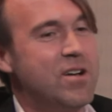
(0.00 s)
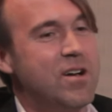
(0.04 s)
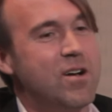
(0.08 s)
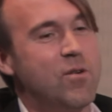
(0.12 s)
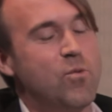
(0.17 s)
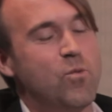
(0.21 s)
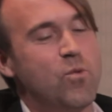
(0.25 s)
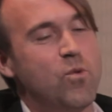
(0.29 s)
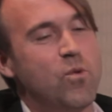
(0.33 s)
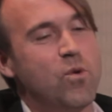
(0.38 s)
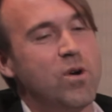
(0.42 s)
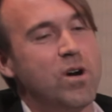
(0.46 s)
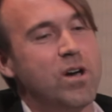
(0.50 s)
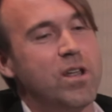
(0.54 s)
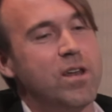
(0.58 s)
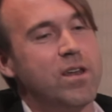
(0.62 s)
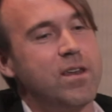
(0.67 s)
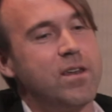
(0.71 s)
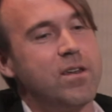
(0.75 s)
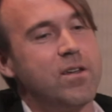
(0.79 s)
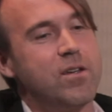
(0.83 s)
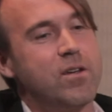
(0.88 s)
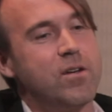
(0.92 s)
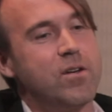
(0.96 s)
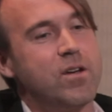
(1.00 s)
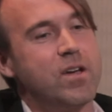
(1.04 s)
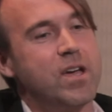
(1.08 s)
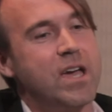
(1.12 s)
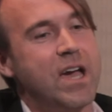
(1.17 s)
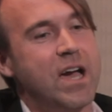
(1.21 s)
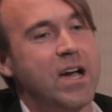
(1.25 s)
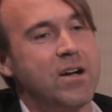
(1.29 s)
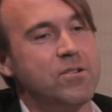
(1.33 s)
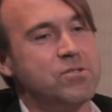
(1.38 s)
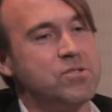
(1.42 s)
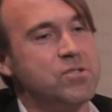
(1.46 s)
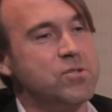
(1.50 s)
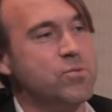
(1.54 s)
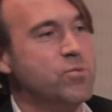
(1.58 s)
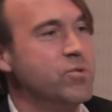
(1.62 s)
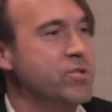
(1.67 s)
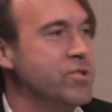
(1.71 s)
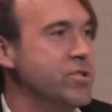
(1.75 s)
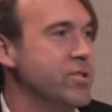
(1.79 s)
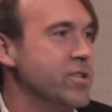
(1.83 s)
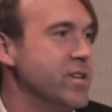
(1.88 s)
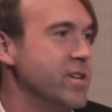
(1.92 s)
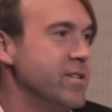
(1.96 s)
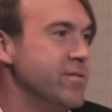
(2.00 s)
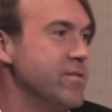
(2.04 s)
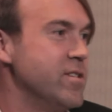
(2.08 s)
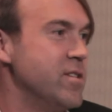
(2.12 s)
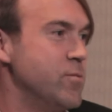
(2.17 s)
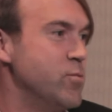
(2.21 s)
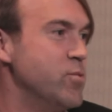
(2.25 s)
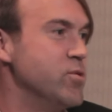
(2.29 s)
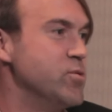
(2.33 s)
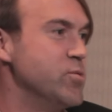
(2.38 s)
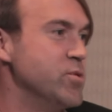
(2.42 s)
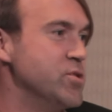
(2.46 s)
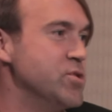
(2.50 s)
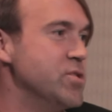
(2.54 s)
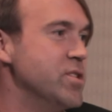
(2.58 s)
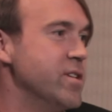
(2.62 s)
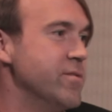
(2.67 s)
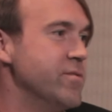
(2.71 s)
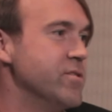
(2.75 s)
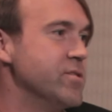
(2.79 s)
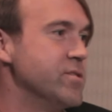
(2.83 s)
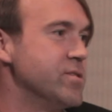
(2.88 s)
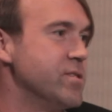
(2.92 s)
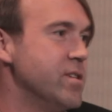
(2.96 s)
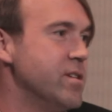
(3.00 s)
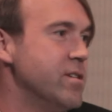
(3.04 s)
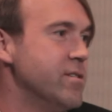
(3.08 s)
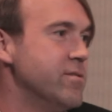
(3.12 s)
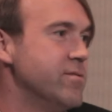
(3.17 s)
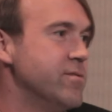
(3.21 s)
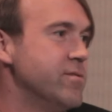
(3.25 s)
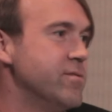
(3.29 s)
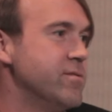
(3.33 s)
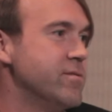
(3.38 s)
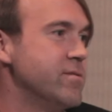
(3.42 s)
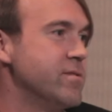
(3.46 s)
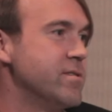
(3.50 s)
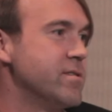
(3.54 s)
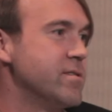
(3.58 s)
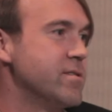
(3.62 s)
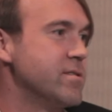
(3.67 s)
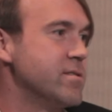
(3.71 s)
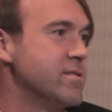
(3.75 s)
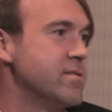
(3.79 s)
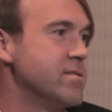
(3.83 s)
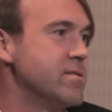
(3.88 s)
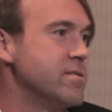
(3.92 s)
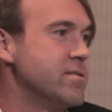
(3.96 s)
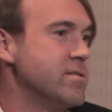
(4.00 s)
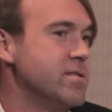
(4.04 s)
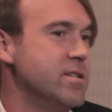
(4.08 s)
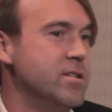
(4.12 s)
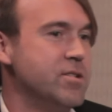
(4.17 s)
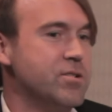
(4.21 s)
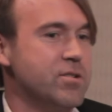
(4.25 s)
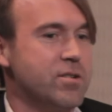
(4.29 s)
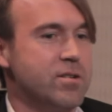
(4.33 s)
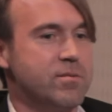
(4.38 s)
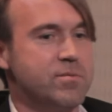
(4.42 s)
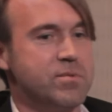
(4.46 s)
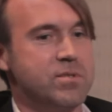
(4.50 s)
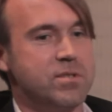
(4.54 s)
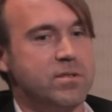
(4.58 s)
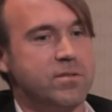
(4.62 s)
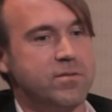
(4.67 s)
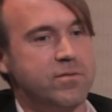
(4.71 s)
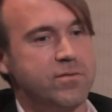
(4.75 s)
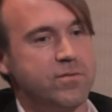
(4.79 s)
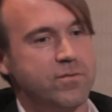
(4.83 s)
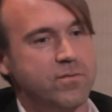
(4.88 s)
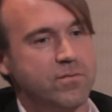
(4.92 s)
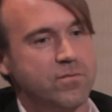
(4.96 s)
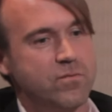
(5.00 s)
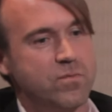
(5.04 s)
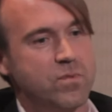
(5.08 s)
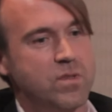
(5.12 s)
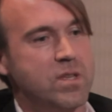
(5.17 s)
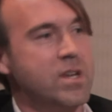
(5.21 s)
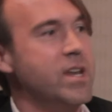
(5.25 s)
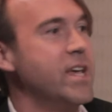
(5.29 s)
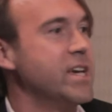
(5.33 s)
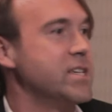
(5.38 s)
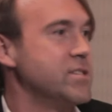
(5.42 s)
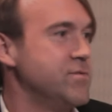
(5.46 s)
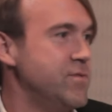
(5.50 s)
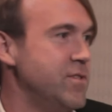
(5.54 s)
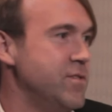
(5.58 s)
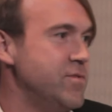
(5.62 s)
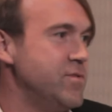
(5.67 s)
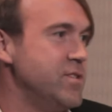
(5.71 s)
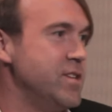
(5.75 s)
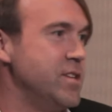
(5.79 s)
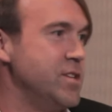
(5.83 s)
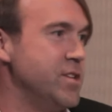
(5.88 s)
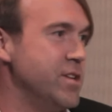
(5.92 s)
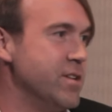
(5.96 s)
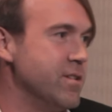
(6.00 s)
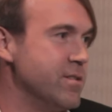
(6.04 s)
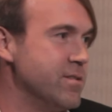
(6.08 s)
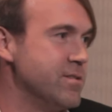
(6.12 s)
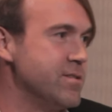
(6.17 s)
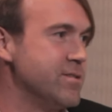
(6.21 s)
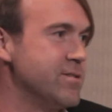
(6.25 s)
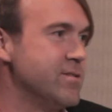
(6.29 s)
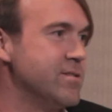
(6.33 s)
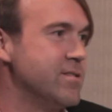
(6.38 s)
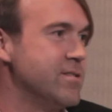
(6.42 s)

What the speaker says: what counsel would you give yourself in terms of the next 15 years?